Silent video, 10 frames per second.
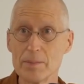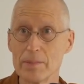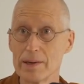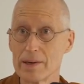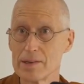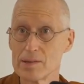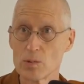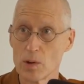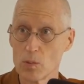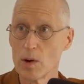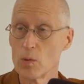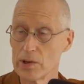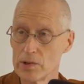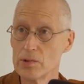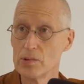because what what
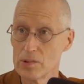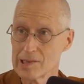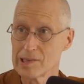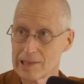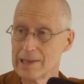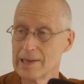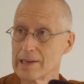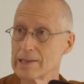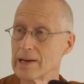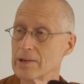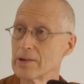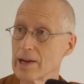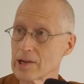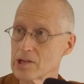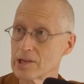we do is leading in that
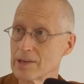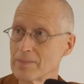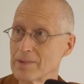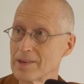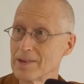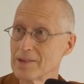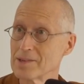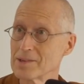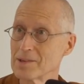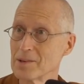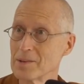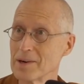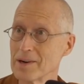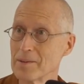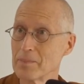direction. So
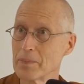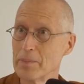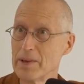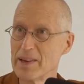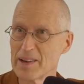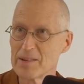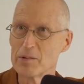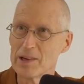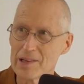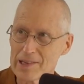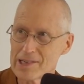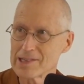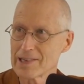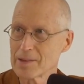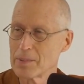um, being
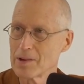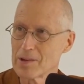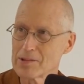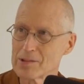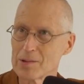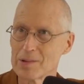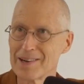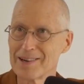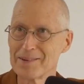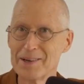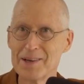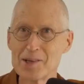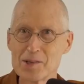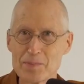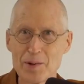realistic, but also uh,
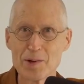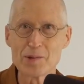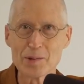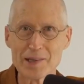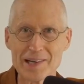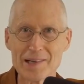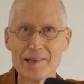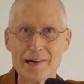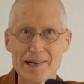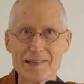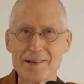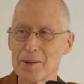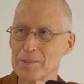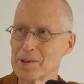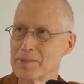spiritually inclined and
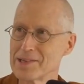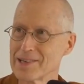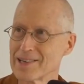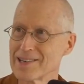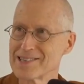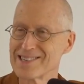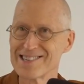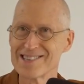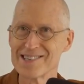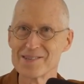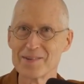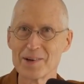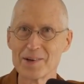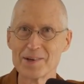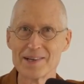optimistic, is, is is
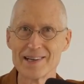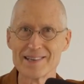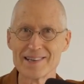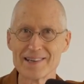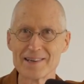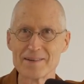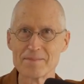very good, I think.